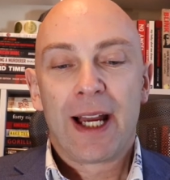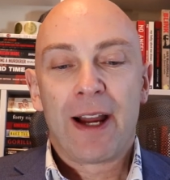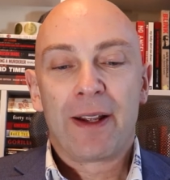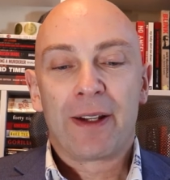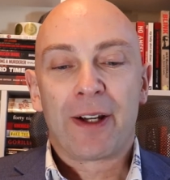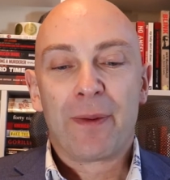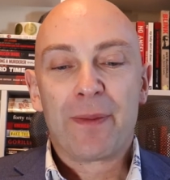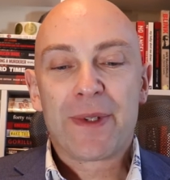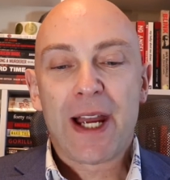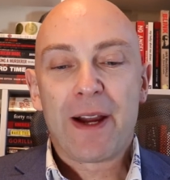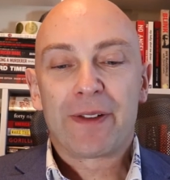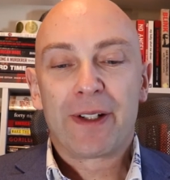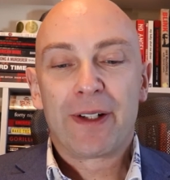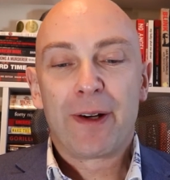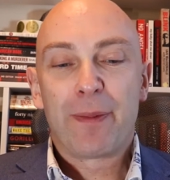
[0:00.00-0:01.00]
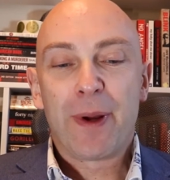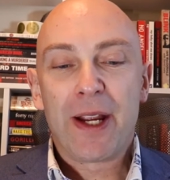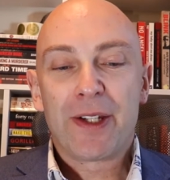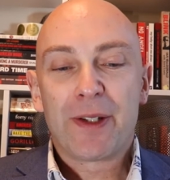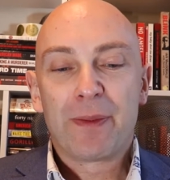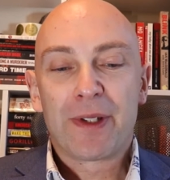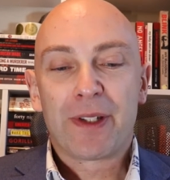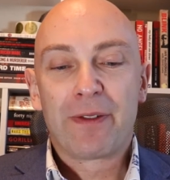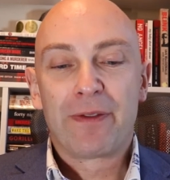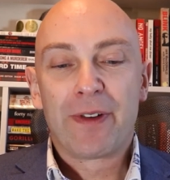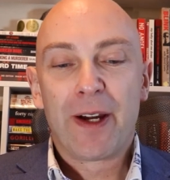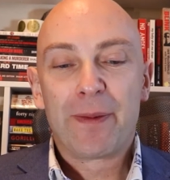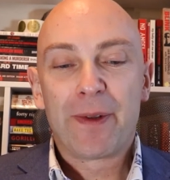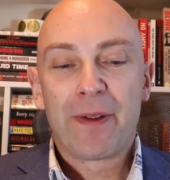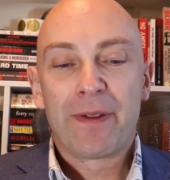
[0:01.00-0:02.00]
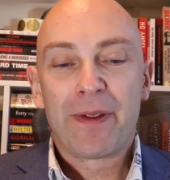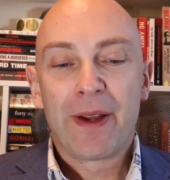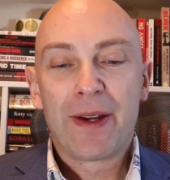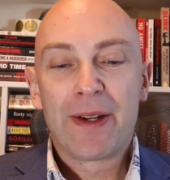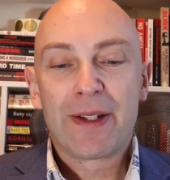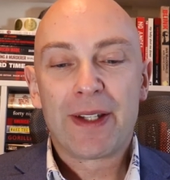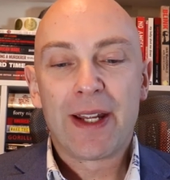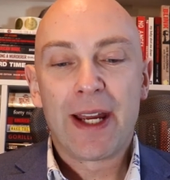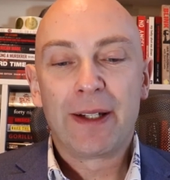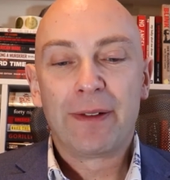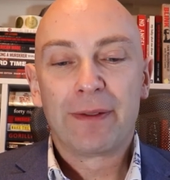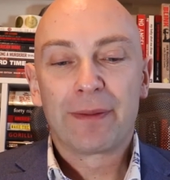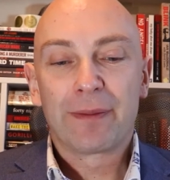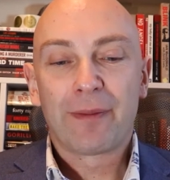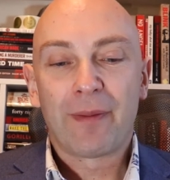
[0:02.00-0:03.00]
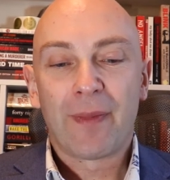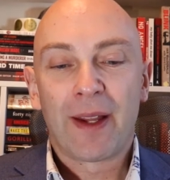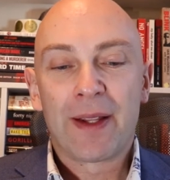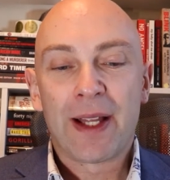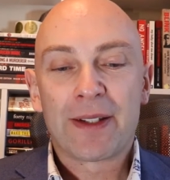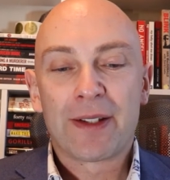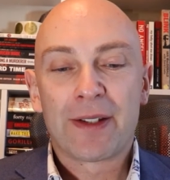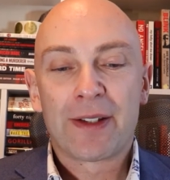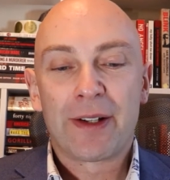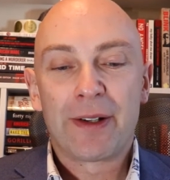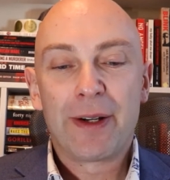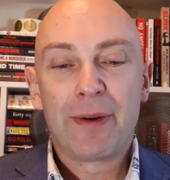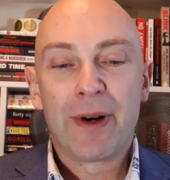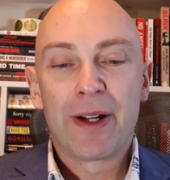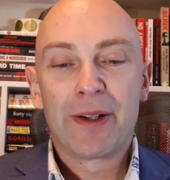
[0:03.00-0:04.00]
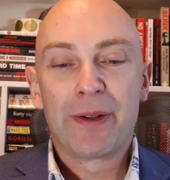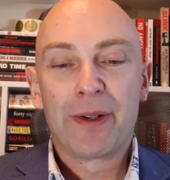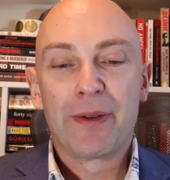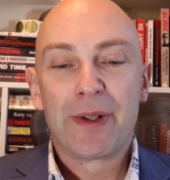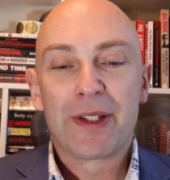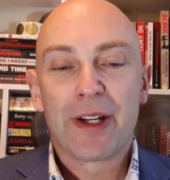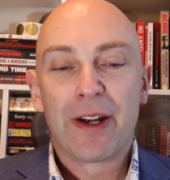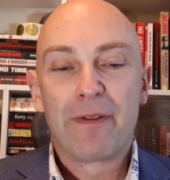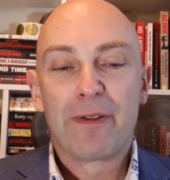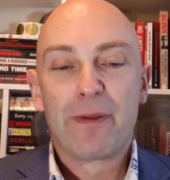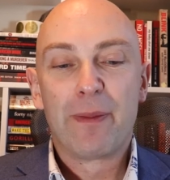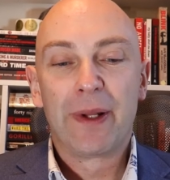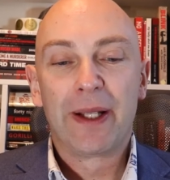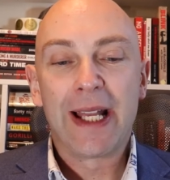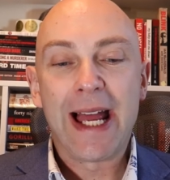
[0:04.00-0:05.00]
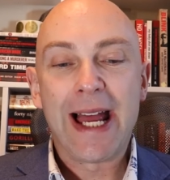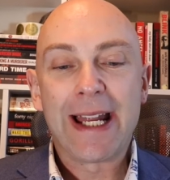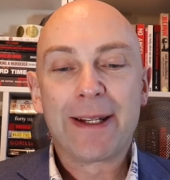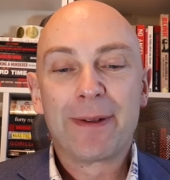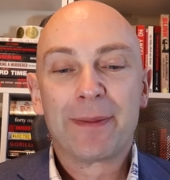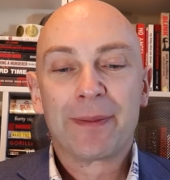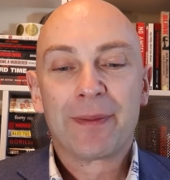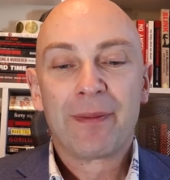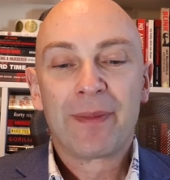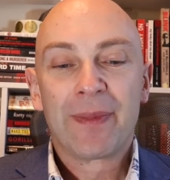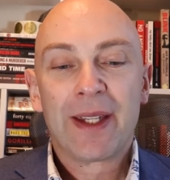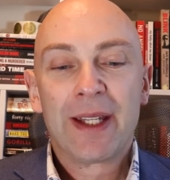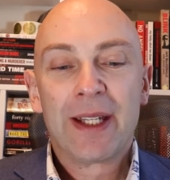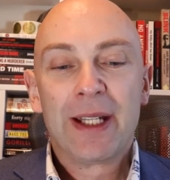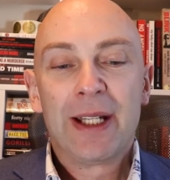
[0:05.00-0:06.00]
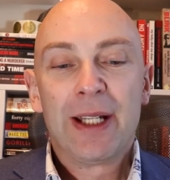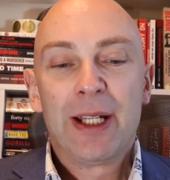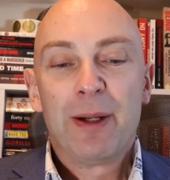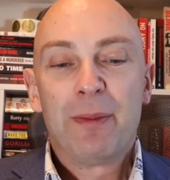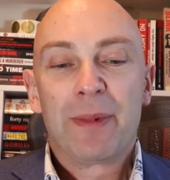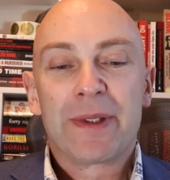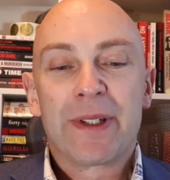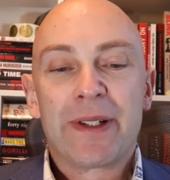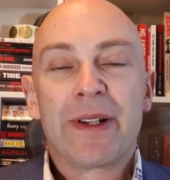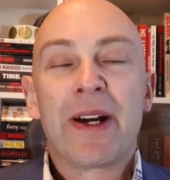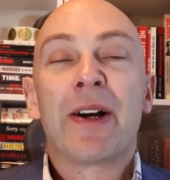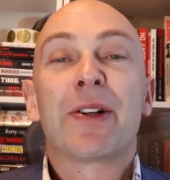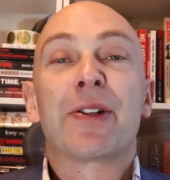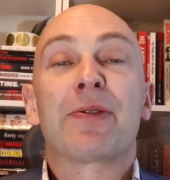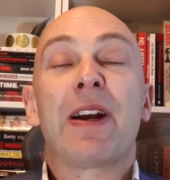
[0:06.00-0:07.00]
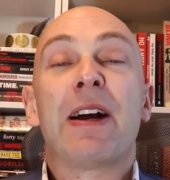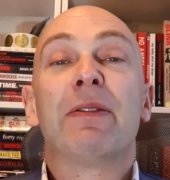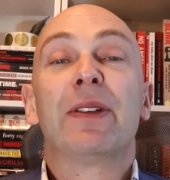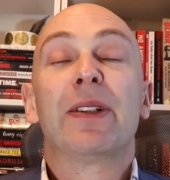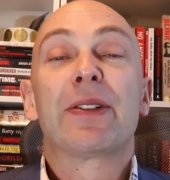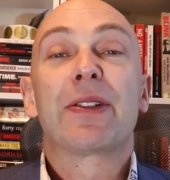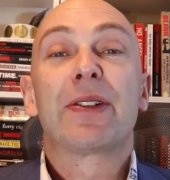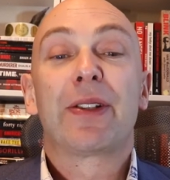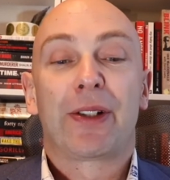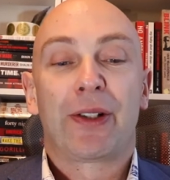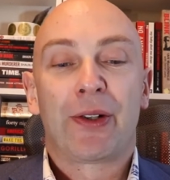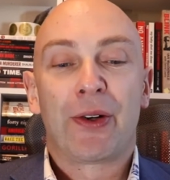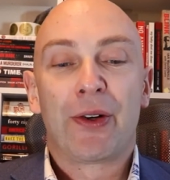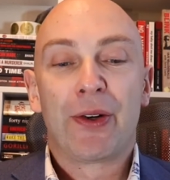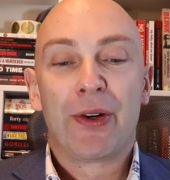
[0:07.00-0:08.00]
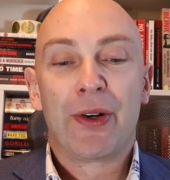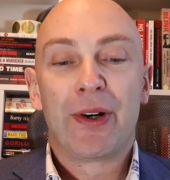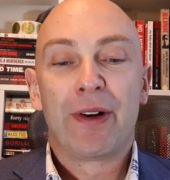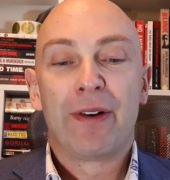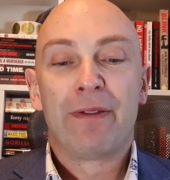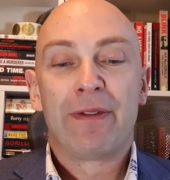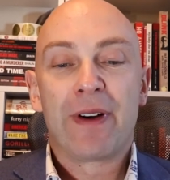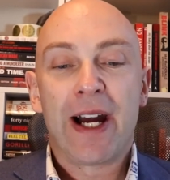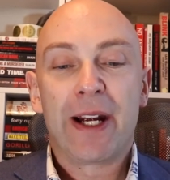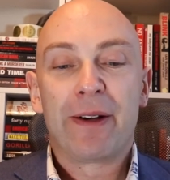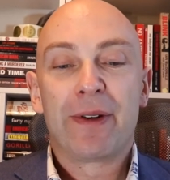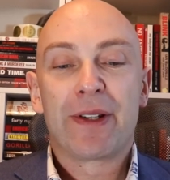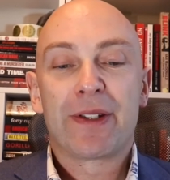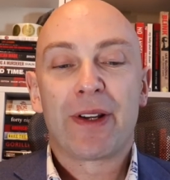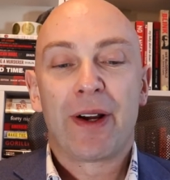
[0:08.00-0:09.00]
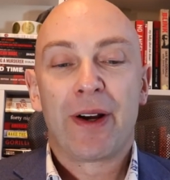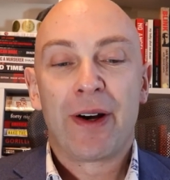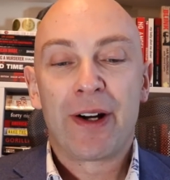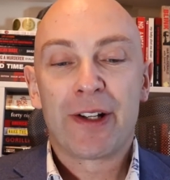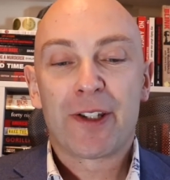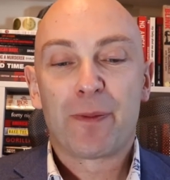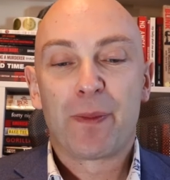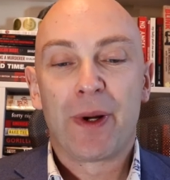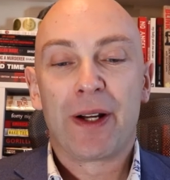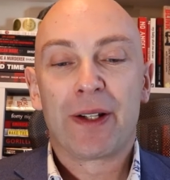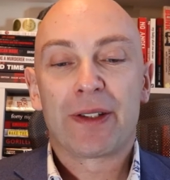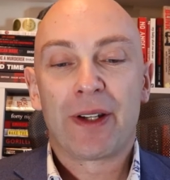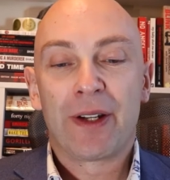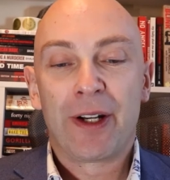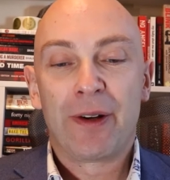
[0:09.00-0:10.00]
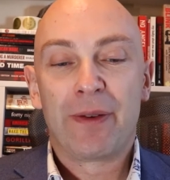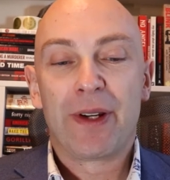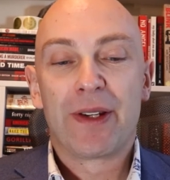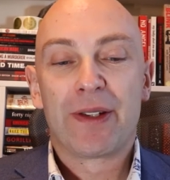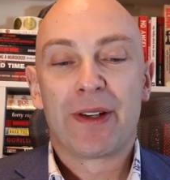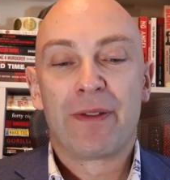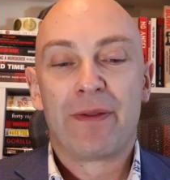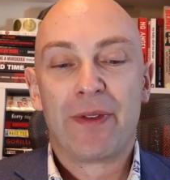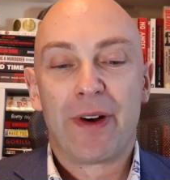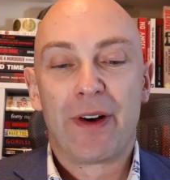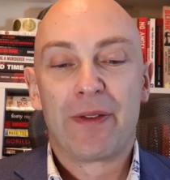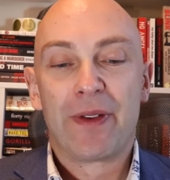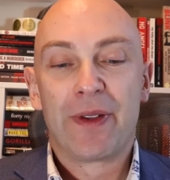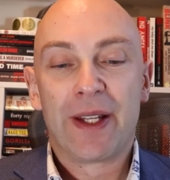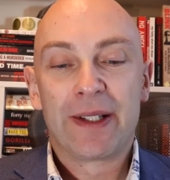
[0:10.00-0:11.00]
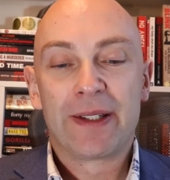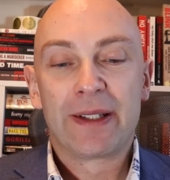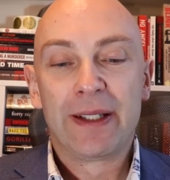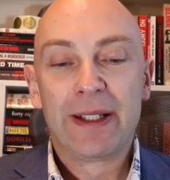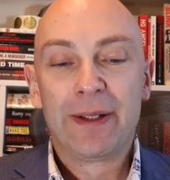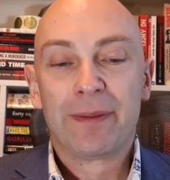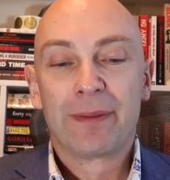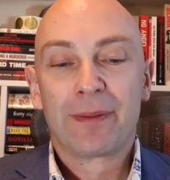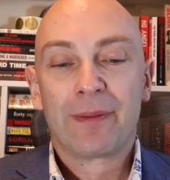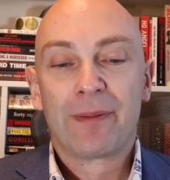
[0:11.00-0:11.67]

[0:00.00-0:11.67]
It comes after a patient was confirmed on Thursday. Well, that's the Surrey one, who had returned from Milan, but had not travelled to the core virus hotspot areas of northern Italy.